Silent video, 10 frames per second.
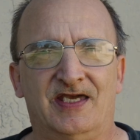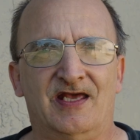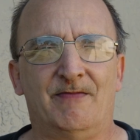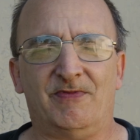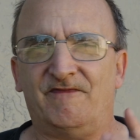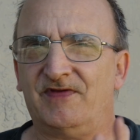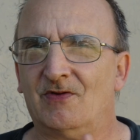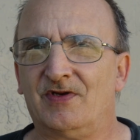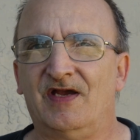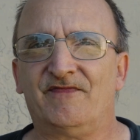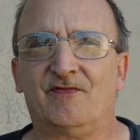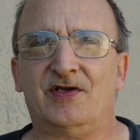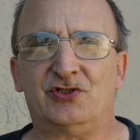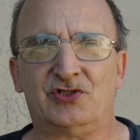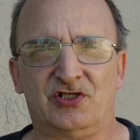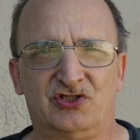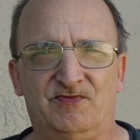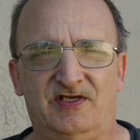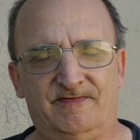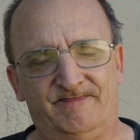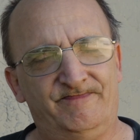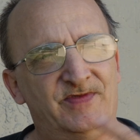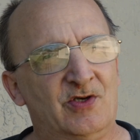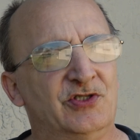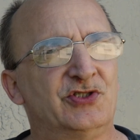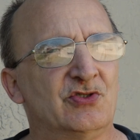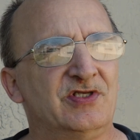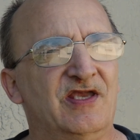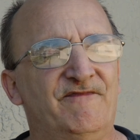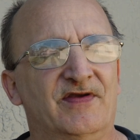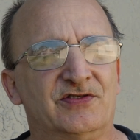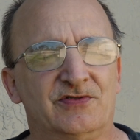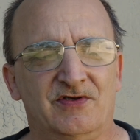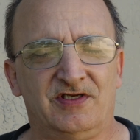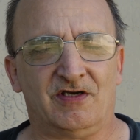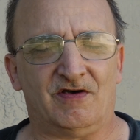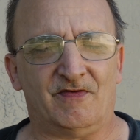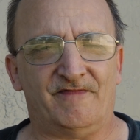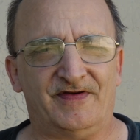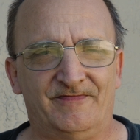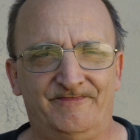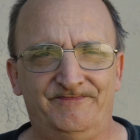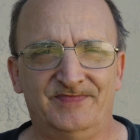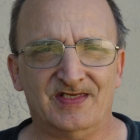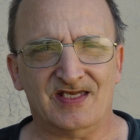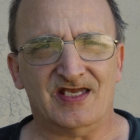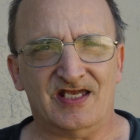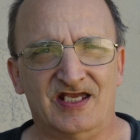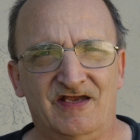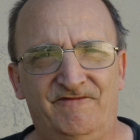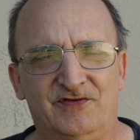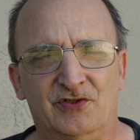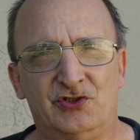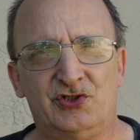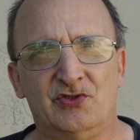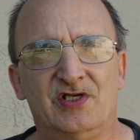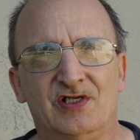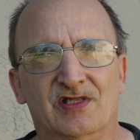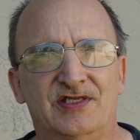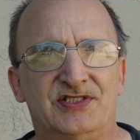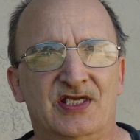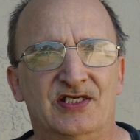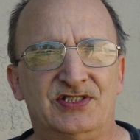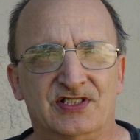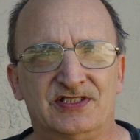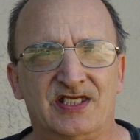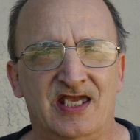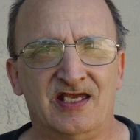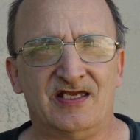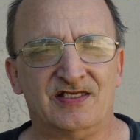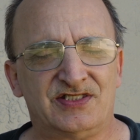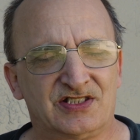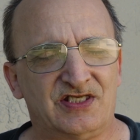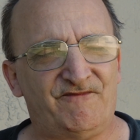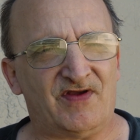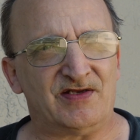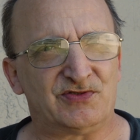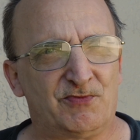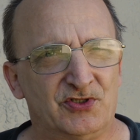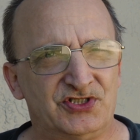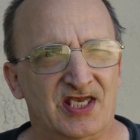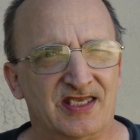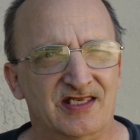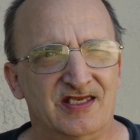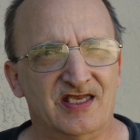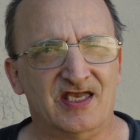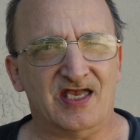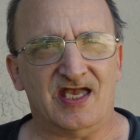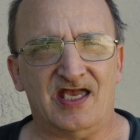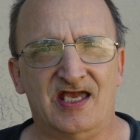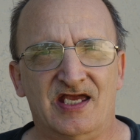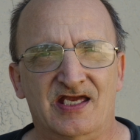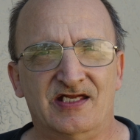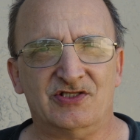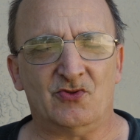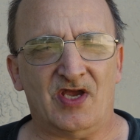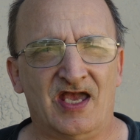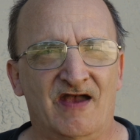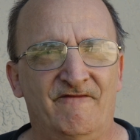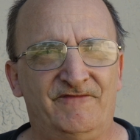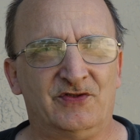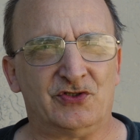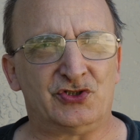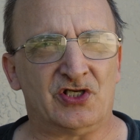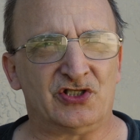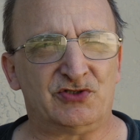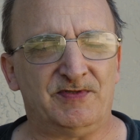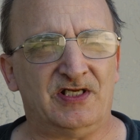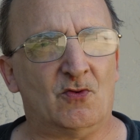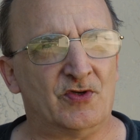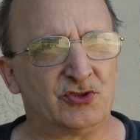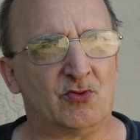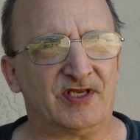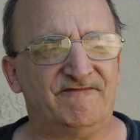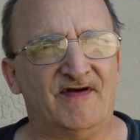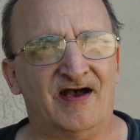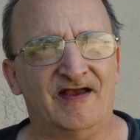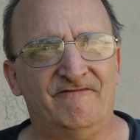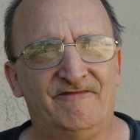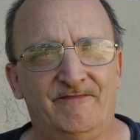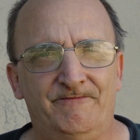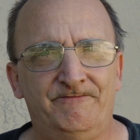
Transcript: that up if you don't have the right shutter speed. On the Sony FX30, however, if you're shooting, let's say 60 frames per second, and you have your shutter speed at 125,